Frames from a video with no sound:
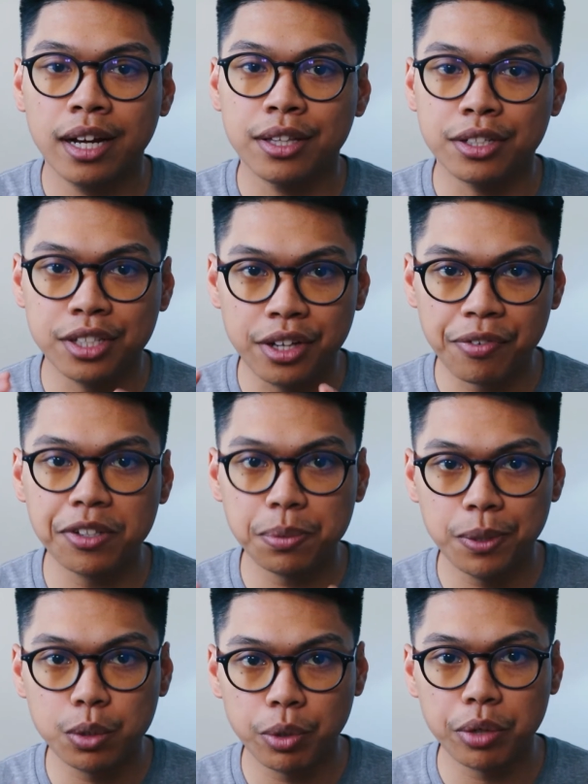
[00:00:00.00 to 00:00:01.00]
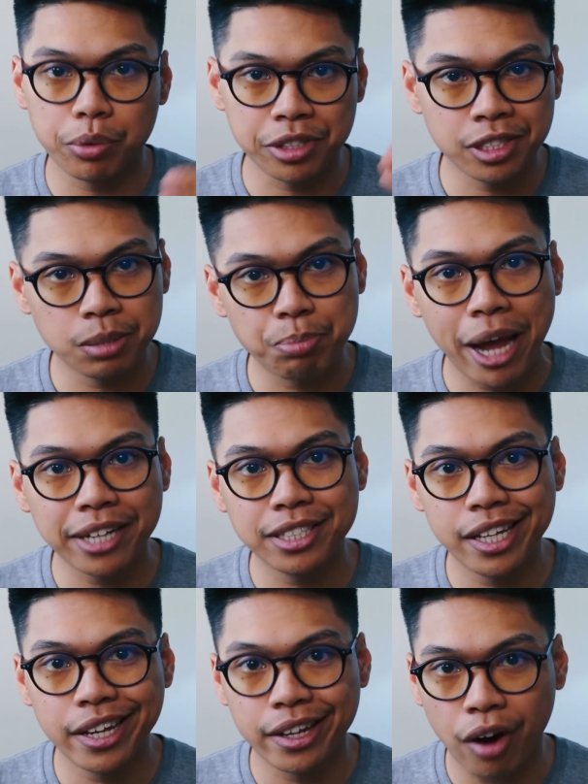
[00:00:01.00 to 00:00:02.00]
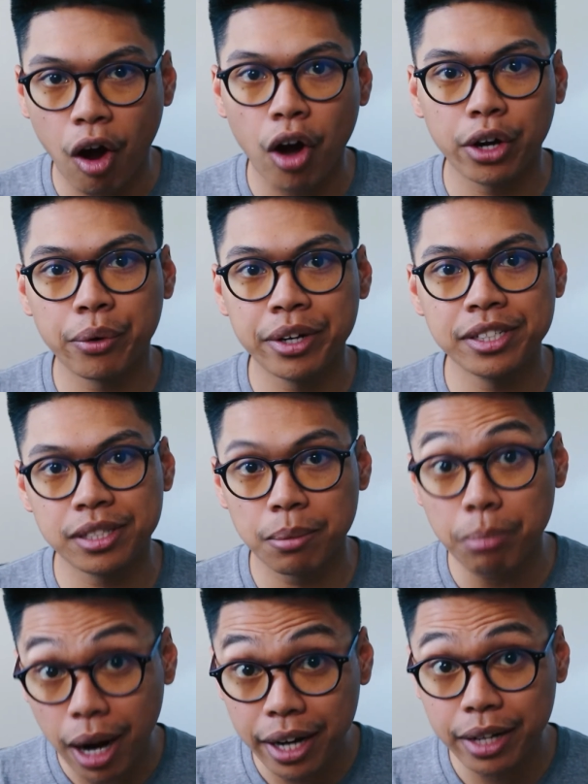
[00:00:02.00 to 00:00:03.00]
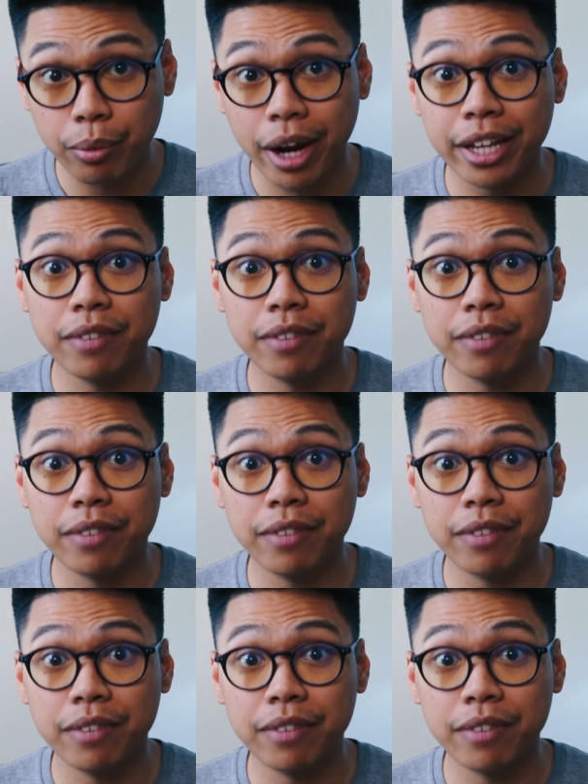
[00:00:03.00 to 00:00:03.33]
there's a difference between respecting and honoring somebody, right?